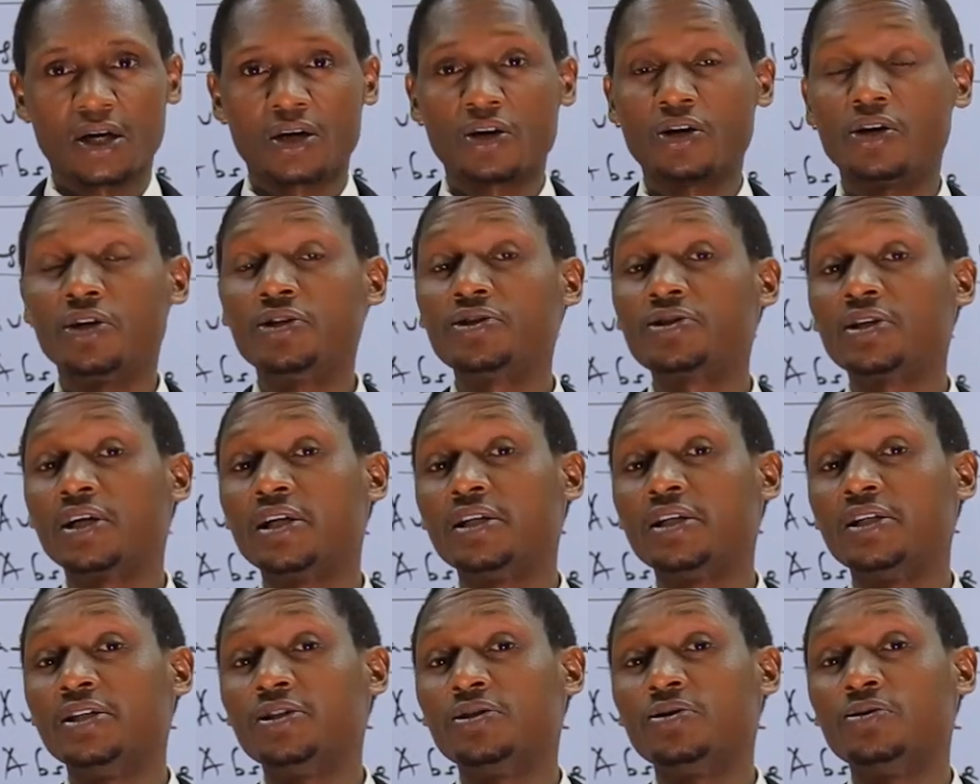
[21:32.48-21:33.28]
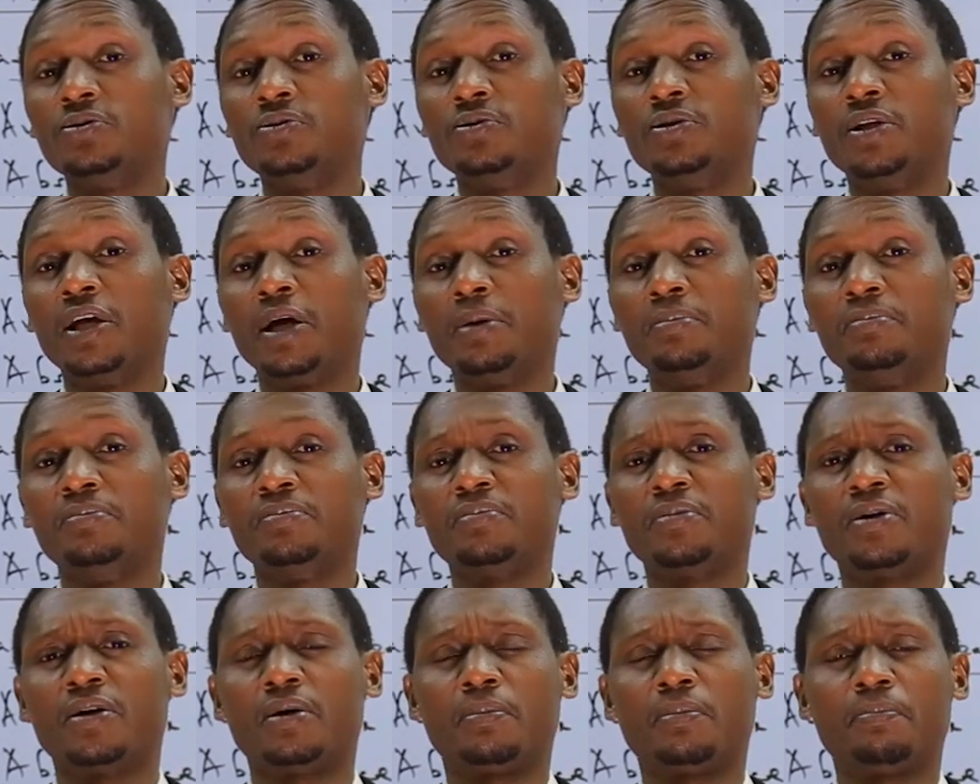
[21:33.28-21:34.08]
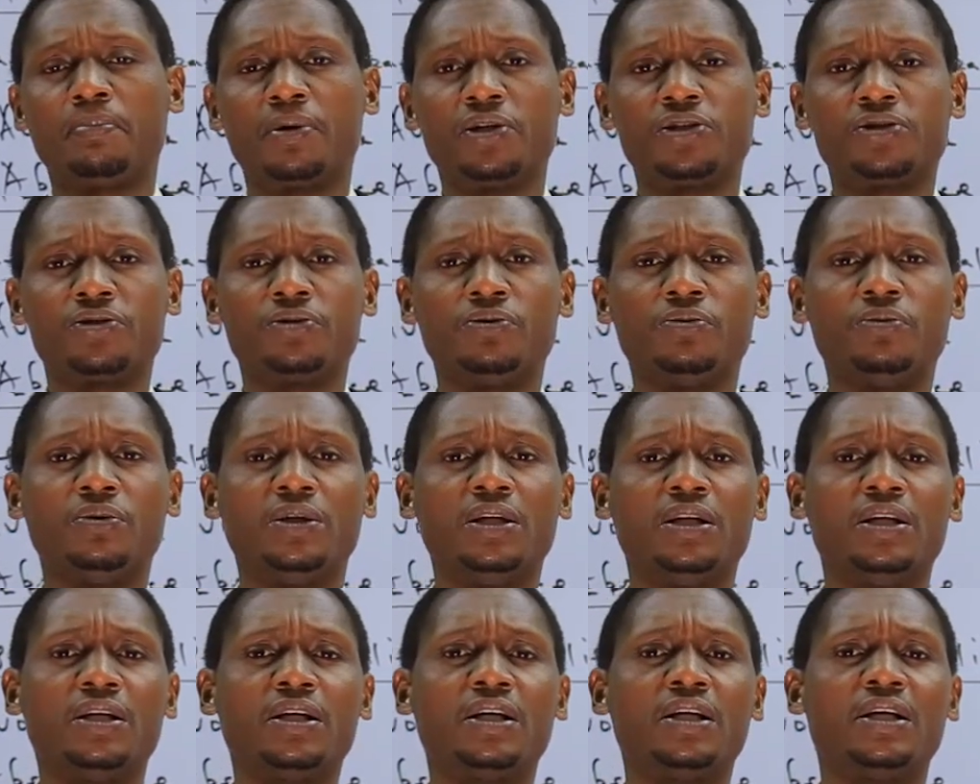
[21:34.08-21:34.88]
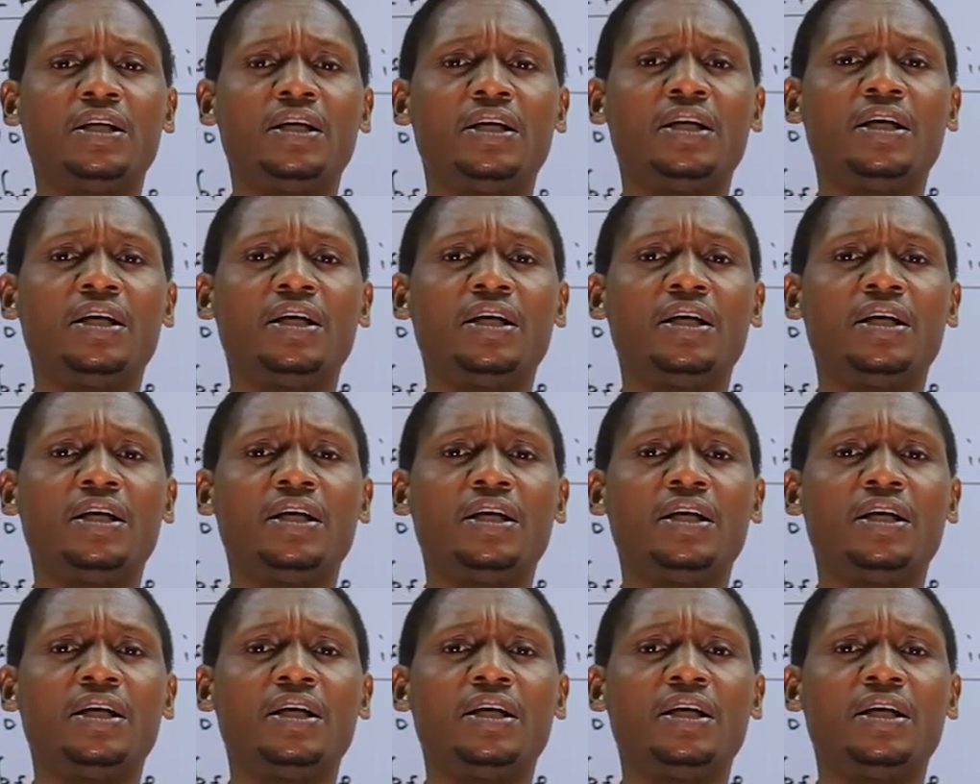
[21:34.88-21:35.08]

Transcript: contrary to them pursuing